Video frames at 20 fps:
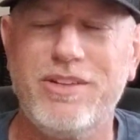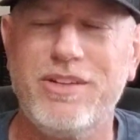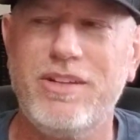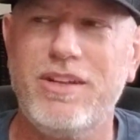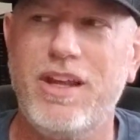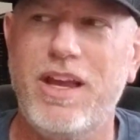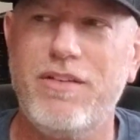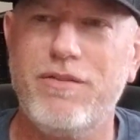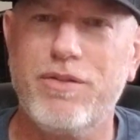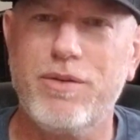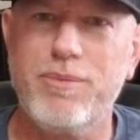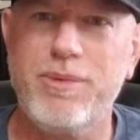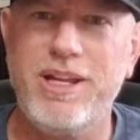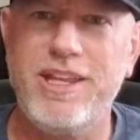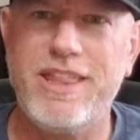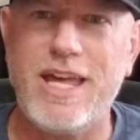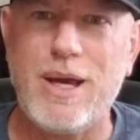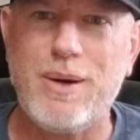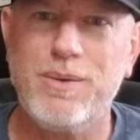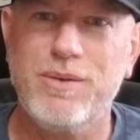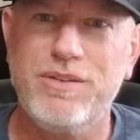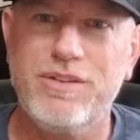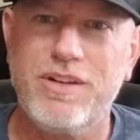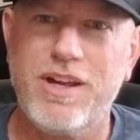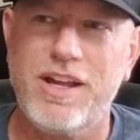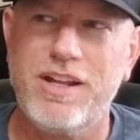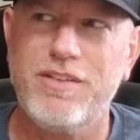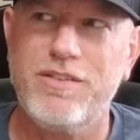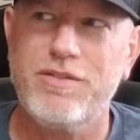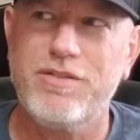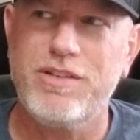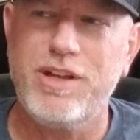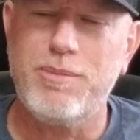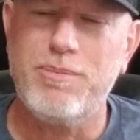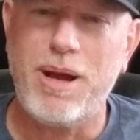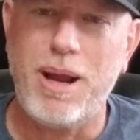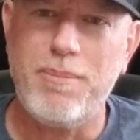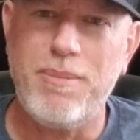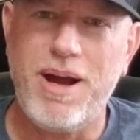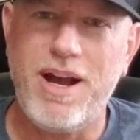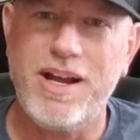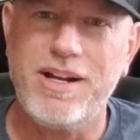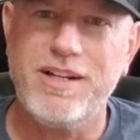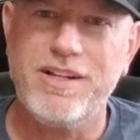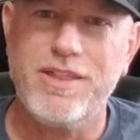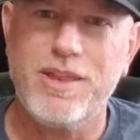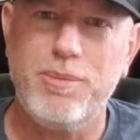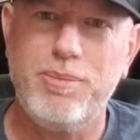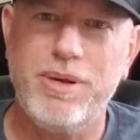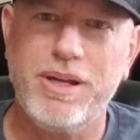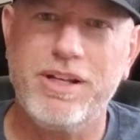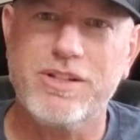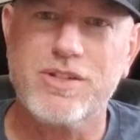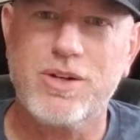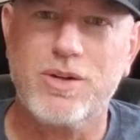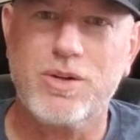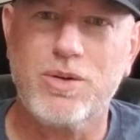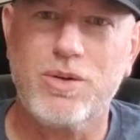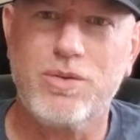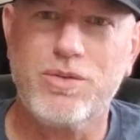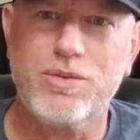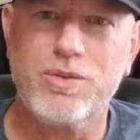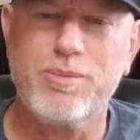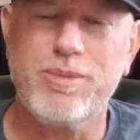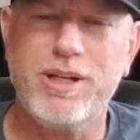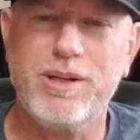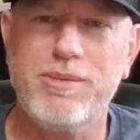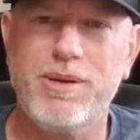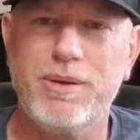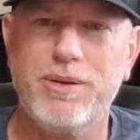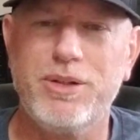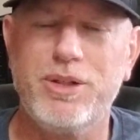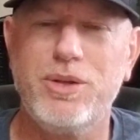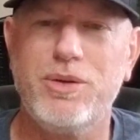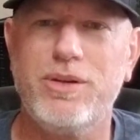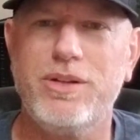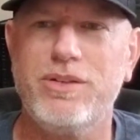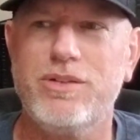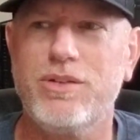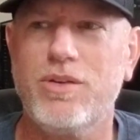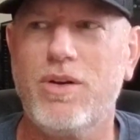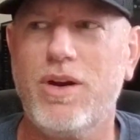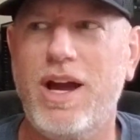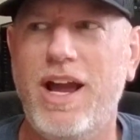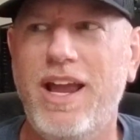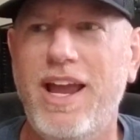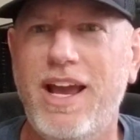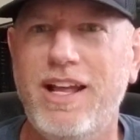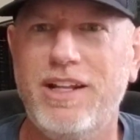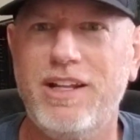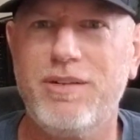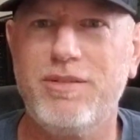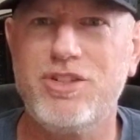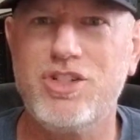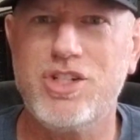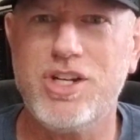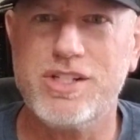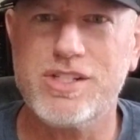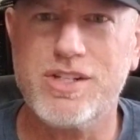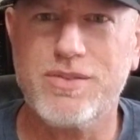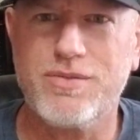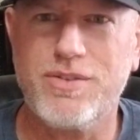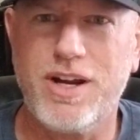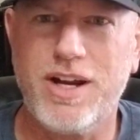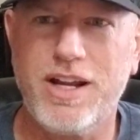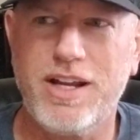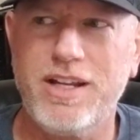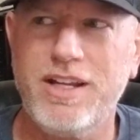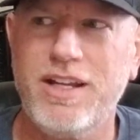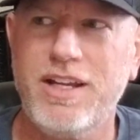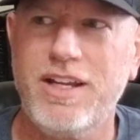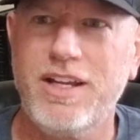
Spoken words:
And for me, that was kind of, in my mind, the biggest hurdle for me to be able to do it. So I had to justify.